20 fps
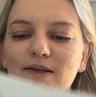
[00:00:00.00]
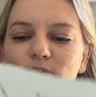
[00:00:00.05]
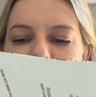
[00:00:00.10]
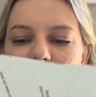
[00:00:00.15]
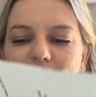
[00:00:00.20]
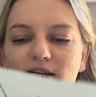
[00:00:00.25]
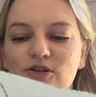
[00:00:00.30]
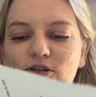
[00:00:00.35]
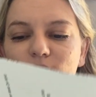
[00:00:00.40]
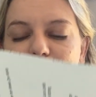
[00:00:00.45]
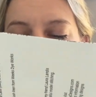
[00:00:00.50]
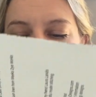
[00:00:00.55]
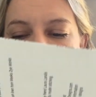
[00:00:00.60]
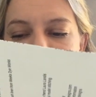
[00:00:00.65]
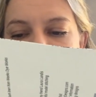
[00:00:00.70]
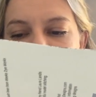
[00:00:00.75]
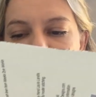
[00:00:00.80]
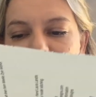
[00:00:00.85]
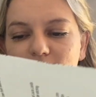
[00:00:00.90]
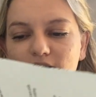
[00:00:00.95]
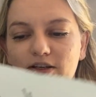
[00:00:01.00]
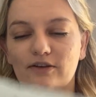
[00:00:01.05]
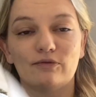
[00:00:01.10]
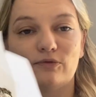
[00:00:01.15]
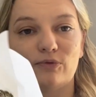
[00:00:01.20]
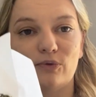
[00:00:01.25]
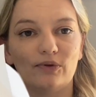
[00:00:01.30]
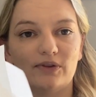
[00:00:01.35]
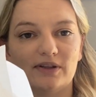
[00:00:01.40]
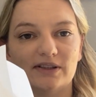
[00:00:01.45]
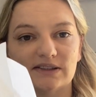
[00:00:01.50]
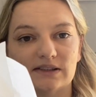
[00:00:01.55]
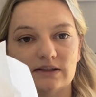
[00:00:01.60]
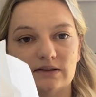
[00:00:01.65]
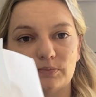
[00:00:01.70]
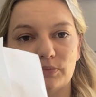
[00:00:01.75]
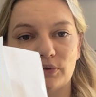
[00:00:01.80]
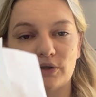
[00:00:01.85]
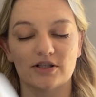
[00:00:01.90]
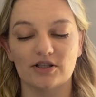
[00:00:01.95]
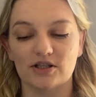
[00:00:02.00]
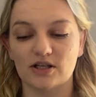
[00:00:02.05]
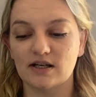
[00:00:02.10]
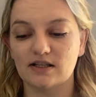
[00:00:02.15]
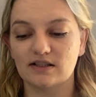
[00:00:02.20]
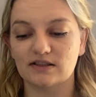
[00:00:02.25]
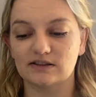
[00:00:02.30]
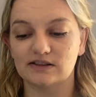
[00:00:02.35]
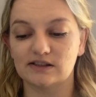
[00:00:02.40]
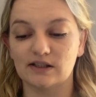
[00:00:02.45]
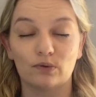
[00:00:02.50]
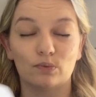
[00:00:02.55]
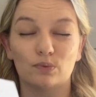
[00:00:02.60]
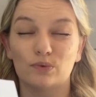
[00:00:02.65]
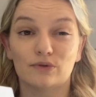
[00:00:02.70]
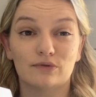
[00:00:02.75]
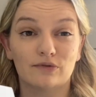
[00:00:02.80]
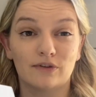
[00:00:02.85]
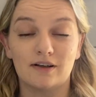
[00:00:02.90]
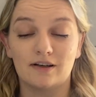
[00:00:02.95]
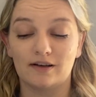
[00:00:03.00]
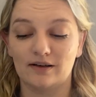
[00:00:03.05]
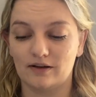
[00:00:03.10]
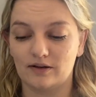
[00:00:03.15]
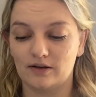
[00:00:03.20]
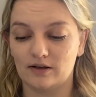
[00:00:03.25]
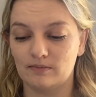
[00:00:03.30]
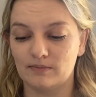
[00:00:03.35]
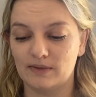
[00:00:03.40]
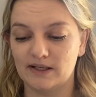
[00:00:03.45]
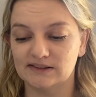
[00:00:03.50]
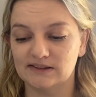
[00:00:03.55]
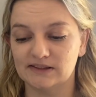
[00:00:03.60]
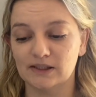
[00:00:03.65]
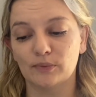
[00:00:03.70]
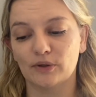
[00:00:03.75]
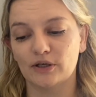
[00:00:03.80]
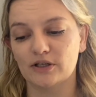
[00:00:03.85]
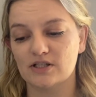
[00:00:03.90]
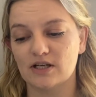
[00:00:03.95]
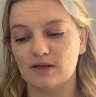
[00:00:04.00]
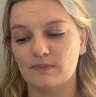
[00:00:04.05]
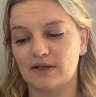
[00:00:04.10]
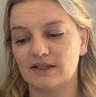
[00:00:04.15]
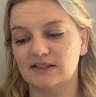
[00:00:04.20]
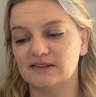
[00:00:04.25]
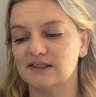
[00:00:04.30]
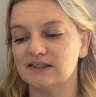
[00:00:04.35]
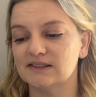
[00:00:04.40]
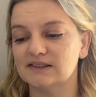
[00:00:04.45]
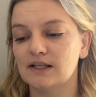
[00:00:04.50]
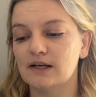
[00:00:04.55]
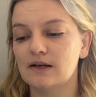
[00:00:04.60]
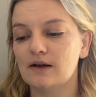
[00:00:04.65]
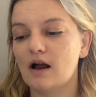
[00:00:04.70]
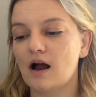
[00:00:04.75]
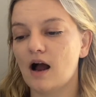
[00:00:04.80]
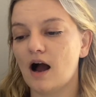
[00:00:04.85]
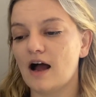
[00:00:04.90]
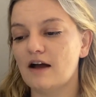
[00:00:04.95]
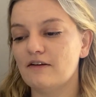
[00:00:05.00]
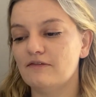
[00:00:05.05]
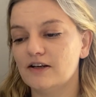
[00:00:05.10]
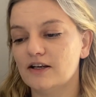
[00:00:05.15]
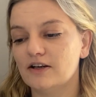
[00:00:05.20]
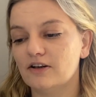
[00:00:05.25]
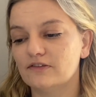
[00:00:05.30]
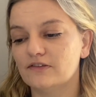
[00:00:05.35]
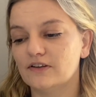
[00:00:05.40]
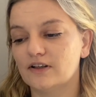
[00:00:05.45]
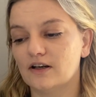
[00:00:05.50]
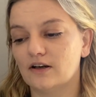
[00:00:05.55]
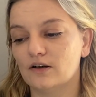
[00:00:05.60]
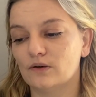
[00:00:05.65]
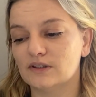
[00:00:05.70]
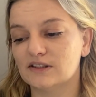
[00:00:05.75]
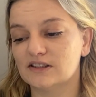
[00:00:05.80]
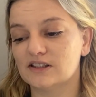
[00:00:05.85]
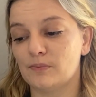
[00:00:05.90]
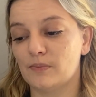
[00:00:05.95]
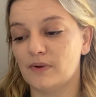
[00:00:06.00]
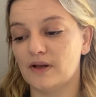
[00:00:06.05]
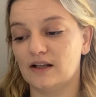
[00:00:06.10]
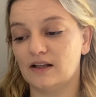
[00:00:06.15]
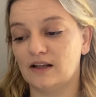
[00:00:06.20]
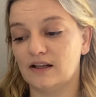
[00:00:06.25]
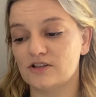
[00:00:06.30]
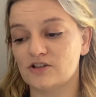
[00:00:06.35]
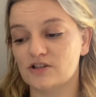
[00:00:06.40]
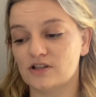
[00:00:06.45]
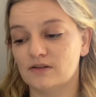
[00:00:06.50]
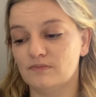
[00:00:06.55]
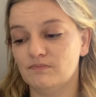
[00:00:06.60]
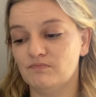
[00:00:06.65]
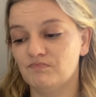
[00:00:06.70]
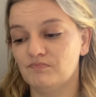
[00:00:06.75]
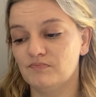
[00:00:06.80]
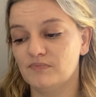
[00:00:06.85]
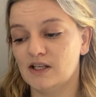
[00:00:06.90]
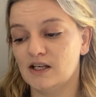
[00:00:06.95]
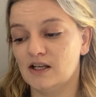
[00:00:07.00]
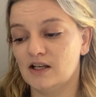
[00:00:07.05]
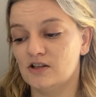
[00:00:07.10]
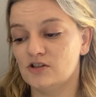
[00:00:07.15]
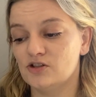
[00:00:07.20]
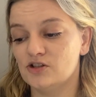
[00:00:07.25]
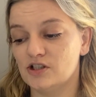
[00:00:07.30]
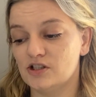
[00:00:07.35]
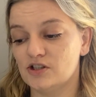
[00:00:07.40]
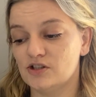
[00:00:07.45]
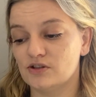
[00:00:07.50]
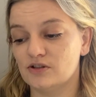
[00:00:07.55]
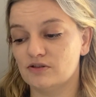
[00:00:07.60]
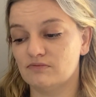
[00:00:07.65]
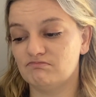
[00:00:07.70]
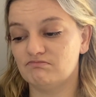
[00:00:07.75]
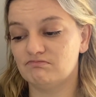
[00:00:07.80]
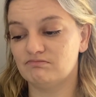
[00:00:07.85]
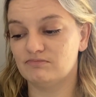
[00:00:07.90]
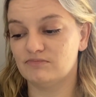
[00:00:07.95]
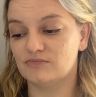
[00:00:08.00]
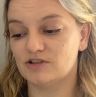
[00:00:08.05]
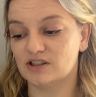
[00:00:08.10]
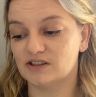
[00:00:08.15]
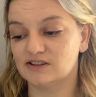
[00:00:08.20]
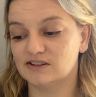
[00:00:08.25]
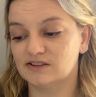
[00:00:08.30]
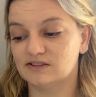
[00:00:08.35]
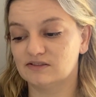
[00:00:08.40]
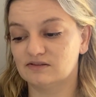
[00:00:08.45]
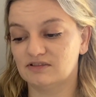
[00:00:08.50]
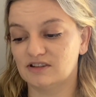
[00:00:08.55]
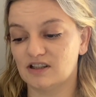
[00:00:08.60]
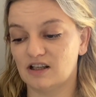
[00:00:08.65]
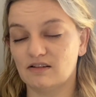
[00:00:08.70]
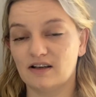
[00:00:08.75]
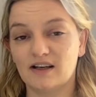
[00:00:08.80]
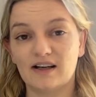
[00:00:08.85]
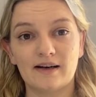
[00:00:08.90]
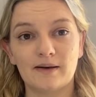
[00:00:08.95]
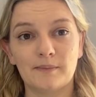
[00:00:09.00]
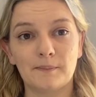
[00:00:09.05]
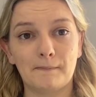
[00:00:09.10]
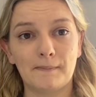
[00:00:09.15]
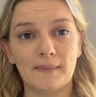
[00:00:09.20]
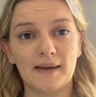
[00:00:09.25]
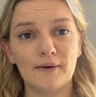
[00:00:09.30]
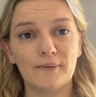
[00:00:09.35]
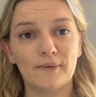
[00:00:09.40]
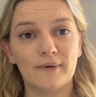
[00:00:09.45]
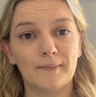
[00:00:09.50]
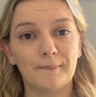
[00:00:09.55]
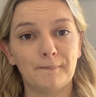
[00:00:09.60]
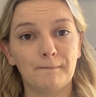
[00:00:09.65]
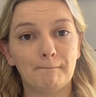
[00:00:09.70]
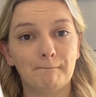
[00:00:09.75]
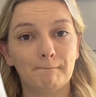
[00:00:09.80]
way too big and heavy for this little project, so I will find another amazing project. But it says, I figure if a girl wants to be a legend, she should just go ahead and be one.